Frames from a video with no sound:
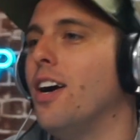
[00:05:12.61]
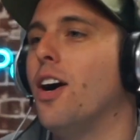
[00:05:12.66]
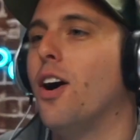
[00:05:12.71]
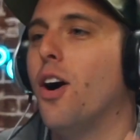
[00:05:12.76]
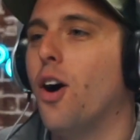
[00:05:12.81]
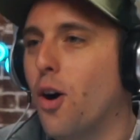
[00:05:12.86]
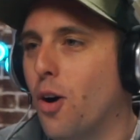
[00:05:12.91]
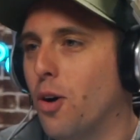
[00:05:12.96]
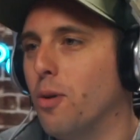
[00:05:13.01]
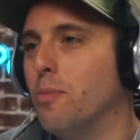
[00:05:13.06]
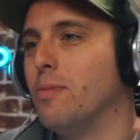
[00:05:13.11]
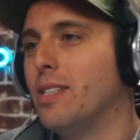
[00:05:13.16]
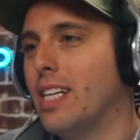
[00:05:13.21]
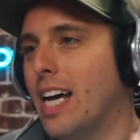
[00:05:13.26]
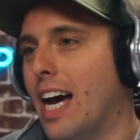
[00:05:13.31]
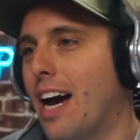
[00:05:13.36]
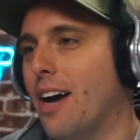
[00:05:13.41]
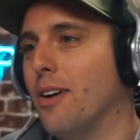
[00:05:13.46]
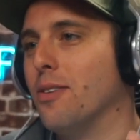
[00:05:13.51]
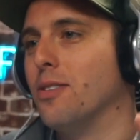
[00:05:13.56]

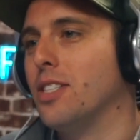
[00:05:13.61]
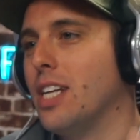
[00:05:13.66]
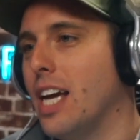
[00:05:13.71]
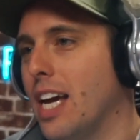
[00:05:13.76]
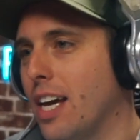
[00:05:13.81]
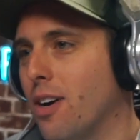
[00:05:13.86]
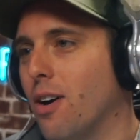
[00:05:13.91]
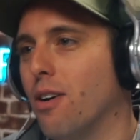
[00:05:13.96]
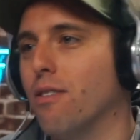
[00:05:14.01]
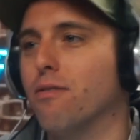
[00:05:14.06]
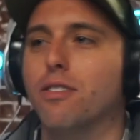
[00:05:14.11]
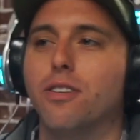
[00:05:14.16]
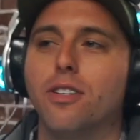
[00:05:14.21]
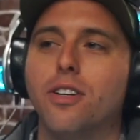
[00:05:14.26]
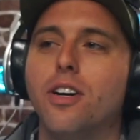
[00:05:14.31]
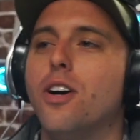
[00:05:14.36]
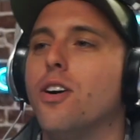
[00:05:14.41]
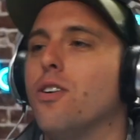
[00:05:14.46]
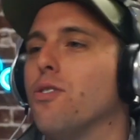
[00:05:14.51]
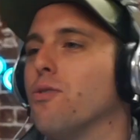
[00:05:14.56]
hometown takeover
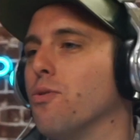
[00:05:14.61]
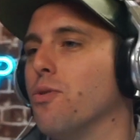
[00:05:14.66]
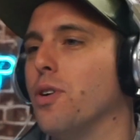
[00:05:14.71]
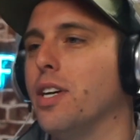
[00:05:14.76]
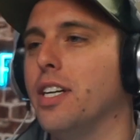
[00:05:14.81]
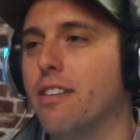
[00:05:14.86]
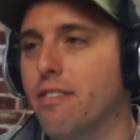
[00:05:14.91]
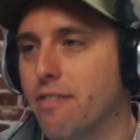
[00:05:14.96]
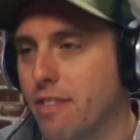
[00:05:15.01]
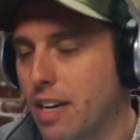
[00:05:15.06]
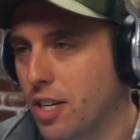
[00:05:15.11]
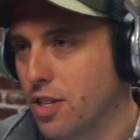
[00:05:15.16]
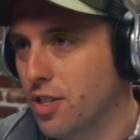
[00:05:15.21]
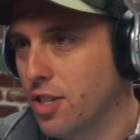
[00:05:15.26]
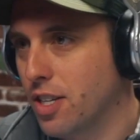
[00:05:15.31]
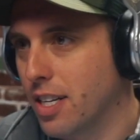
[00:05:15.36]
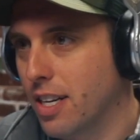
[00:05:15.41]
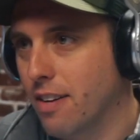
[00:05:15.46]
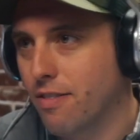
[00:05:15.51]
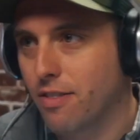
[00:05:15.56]

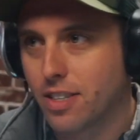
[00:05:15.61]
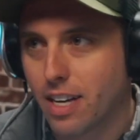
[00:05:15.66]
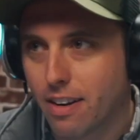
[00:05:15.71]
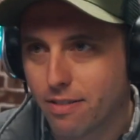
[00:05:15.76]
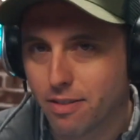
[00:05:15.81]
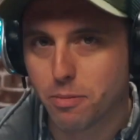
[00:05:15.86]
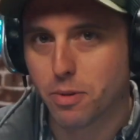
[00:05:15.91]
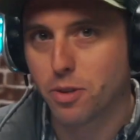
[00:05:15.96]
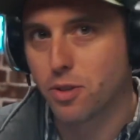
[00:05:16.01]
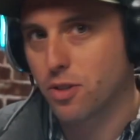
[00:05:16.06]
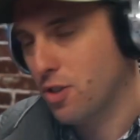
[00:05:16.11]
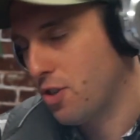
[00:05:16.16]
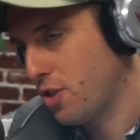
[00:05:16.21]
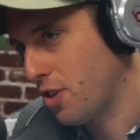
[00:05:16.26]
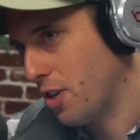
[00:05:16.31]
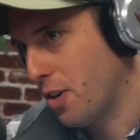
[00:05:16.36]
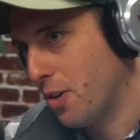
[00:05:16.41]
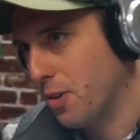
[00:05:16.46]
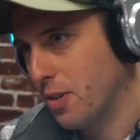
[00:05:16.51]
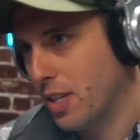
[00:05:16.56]
renovation. If you're not familiar with the
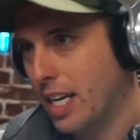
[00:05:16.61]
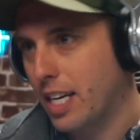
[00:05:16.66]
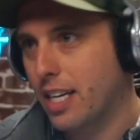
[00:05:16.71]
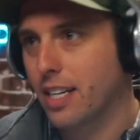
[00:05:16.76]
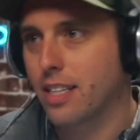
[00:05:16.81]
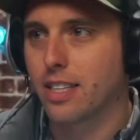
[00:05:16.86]
show,